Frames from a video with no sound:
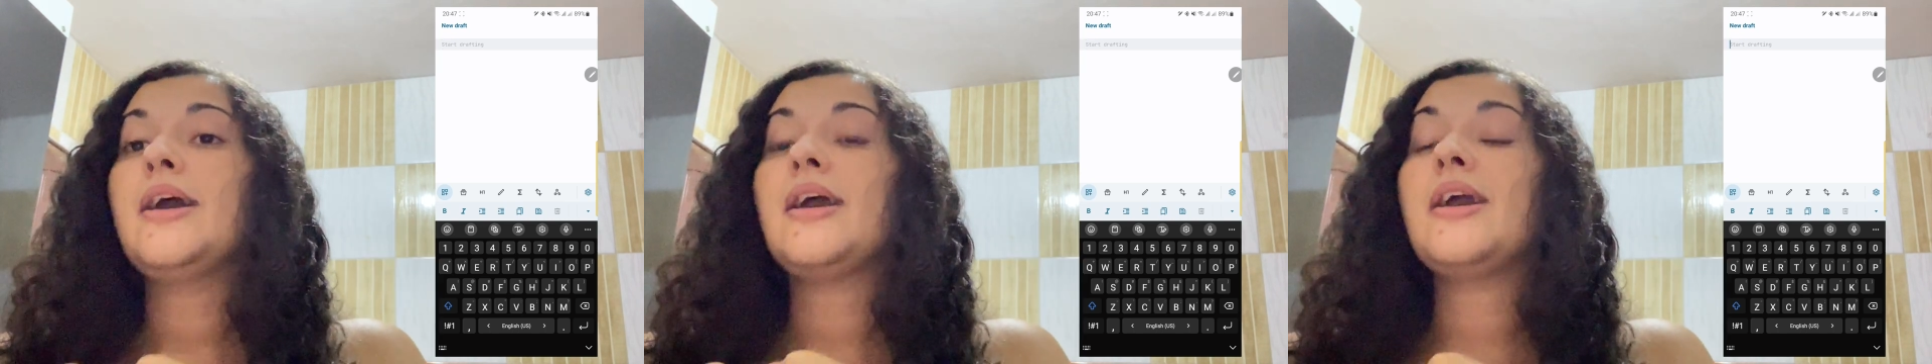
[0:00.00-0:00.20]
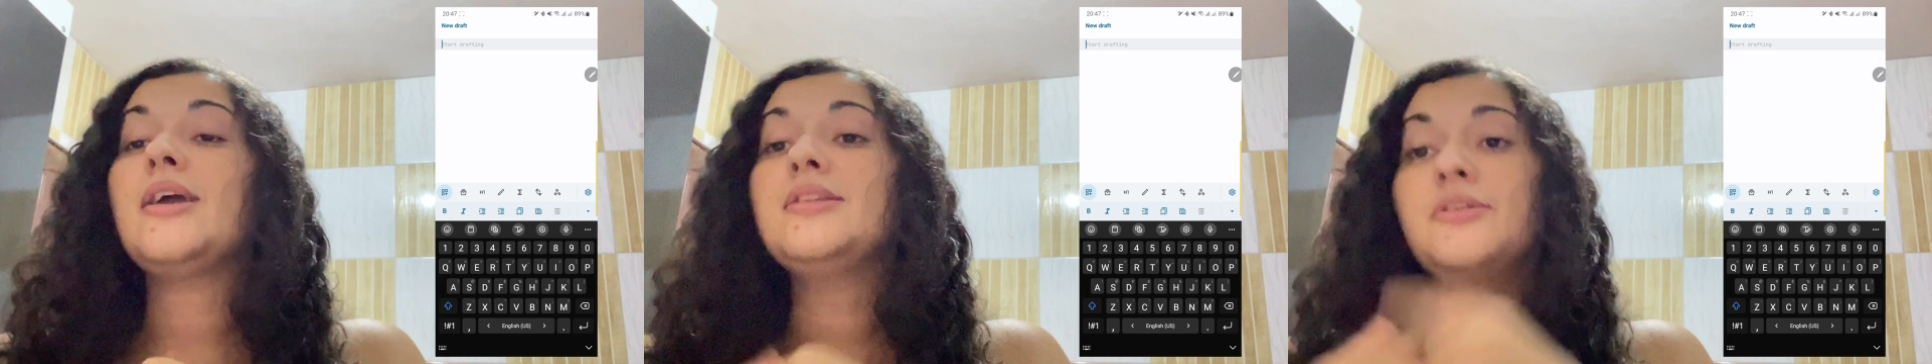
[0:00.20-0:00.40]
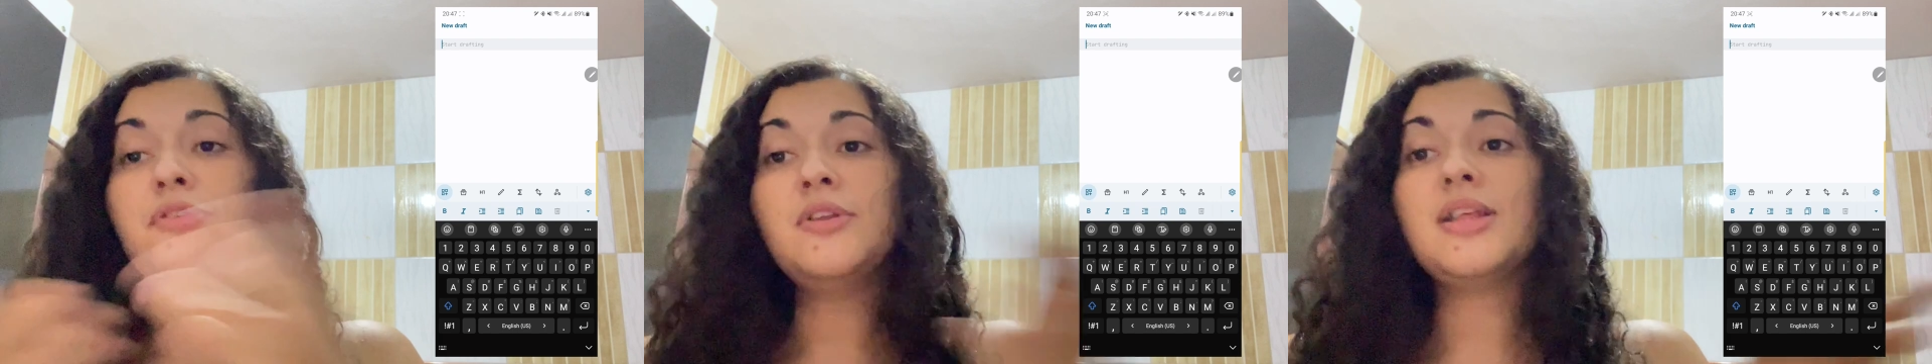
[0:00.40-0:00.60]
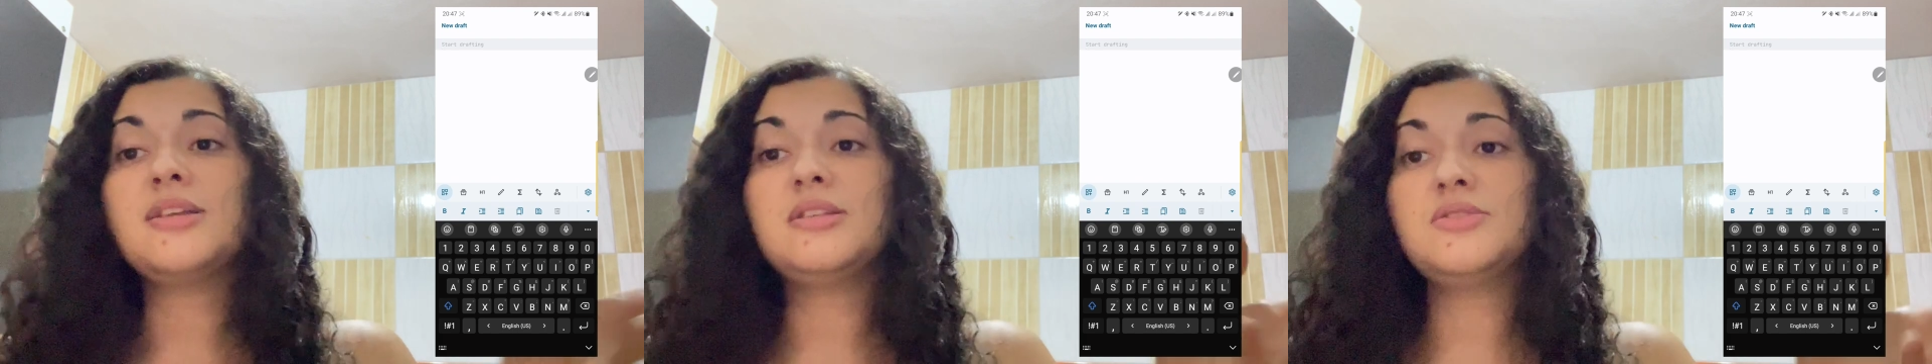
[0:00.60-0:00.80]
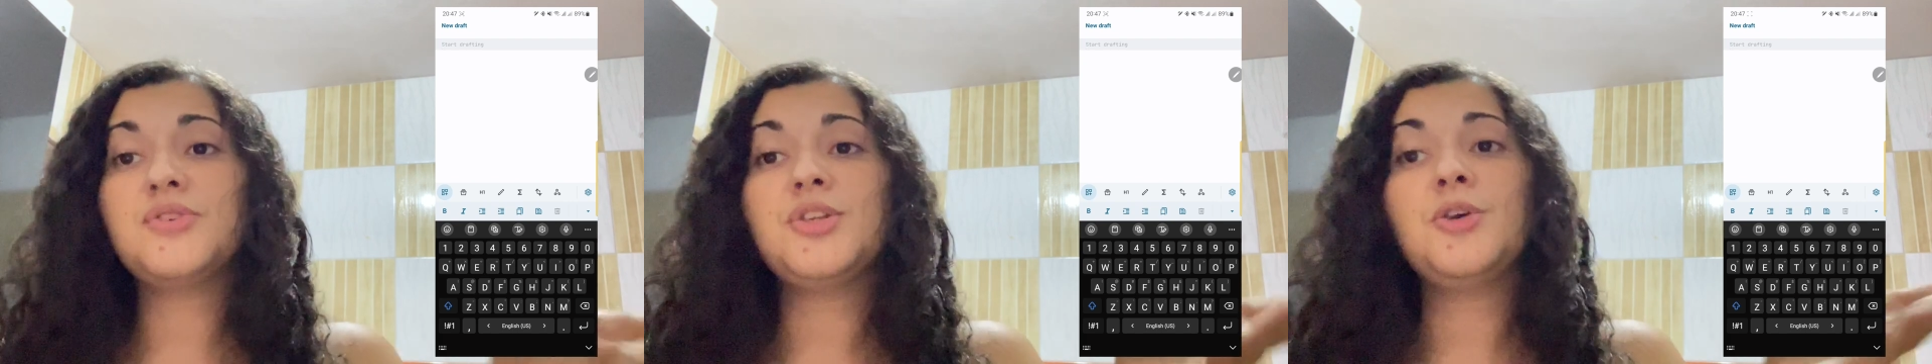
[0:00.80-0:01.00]
And if you like
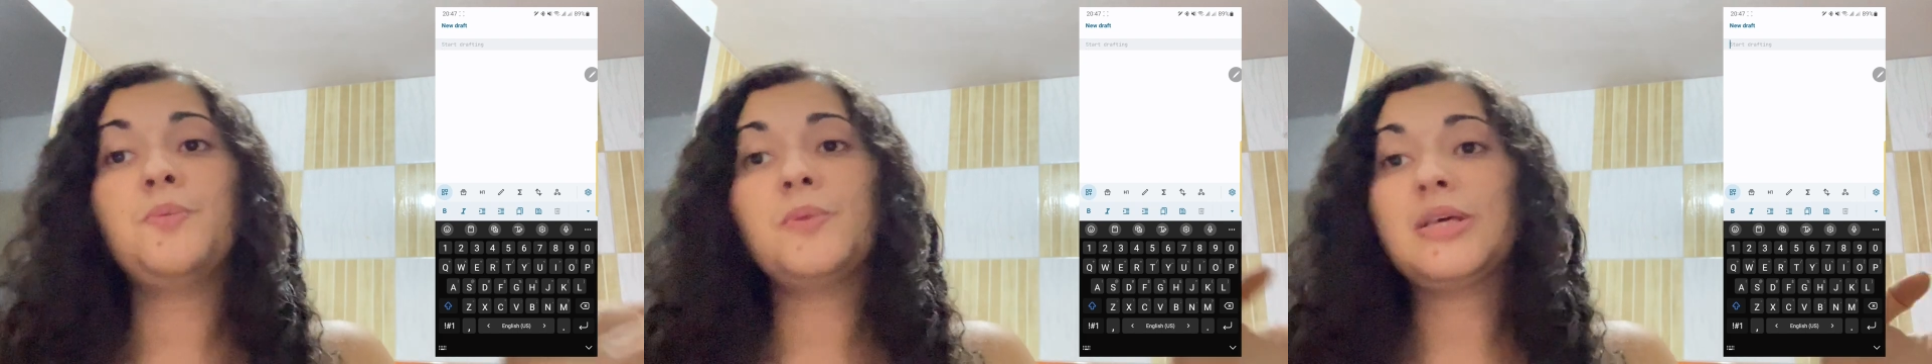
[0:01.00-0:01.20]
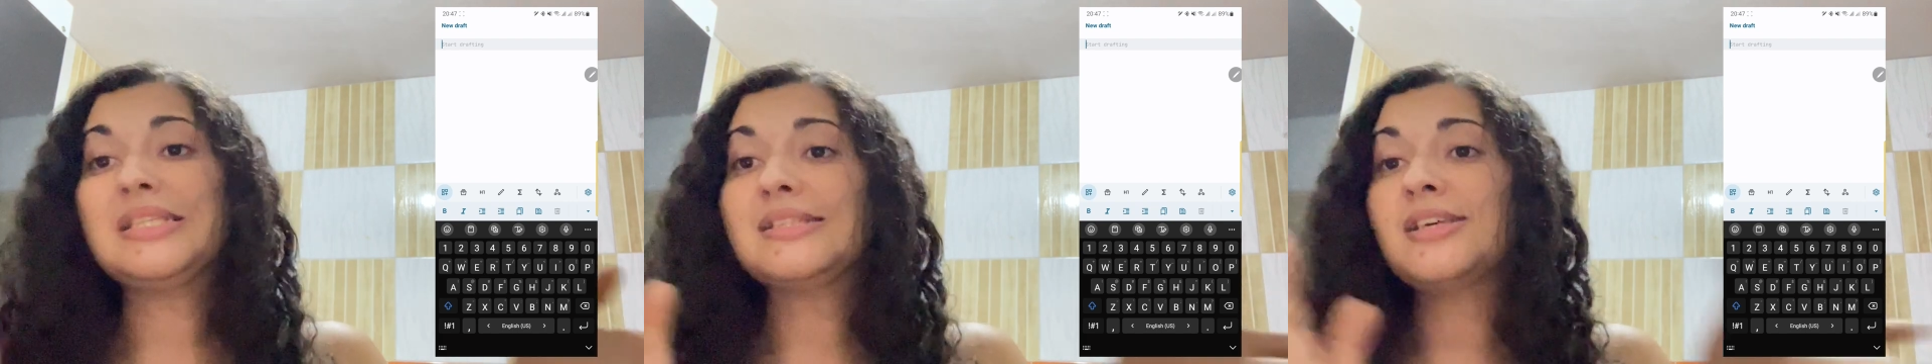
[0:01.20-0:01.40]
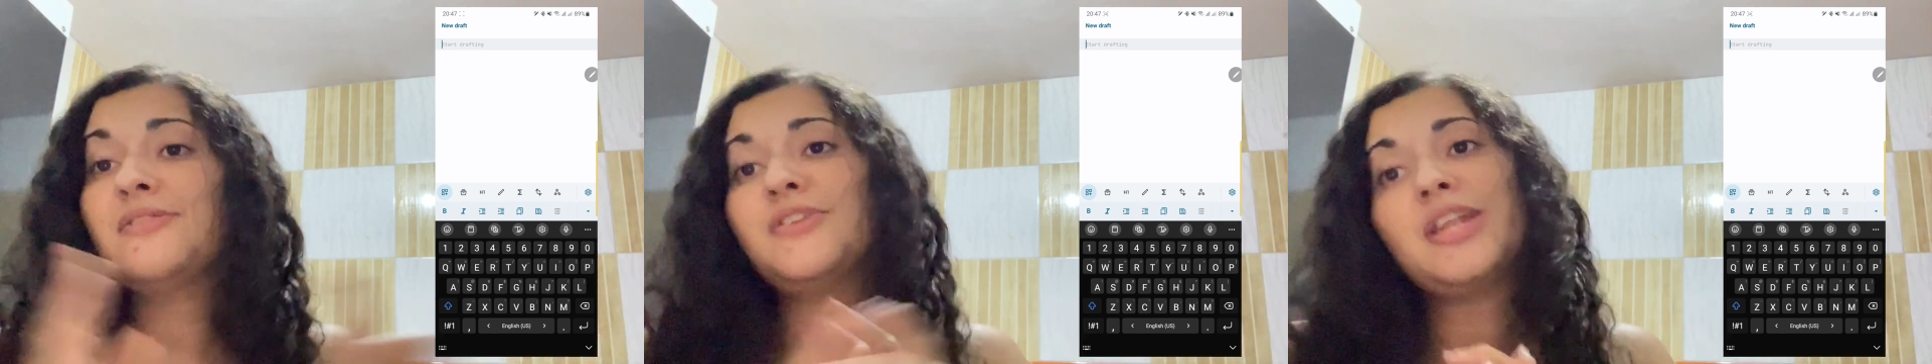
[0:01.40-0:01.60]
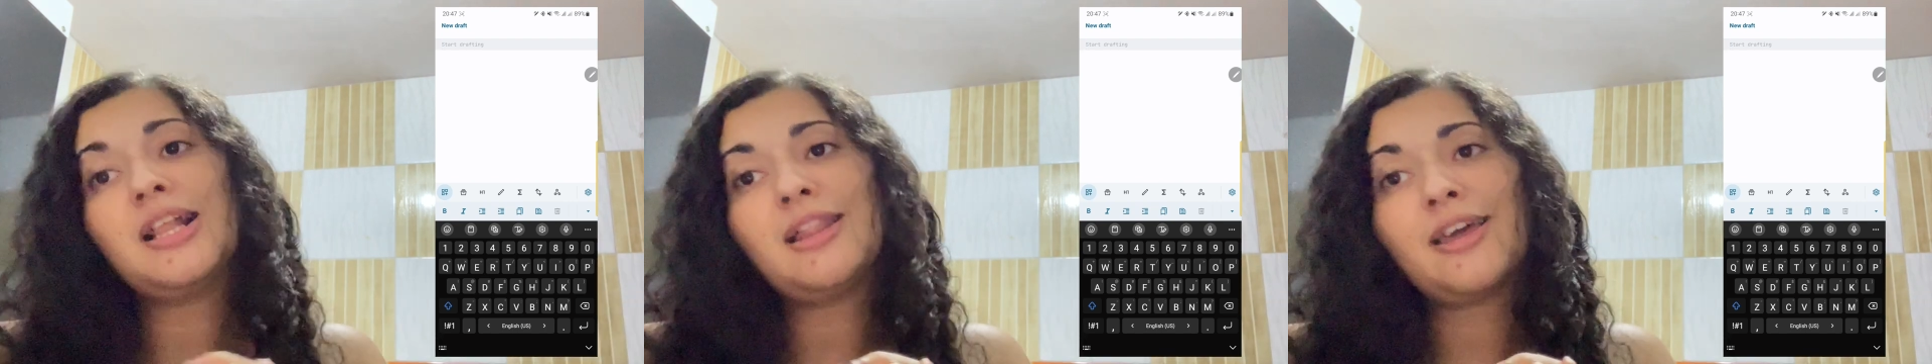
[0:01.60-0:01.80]
this video, please give it a